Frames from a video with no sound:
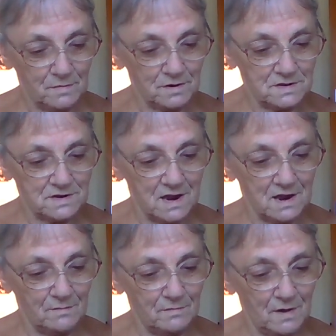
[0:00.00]
but
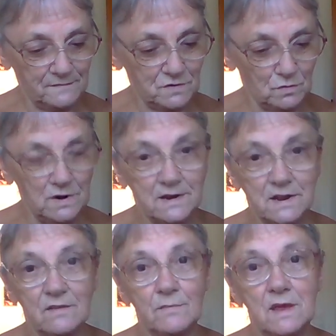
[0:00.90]
I've told her
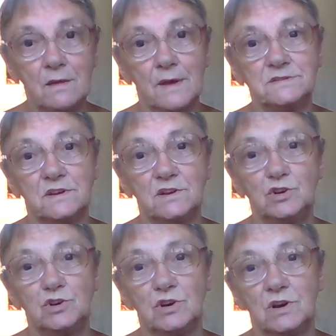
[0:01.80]
to give me a
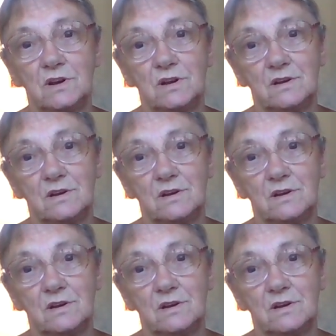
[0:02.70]
message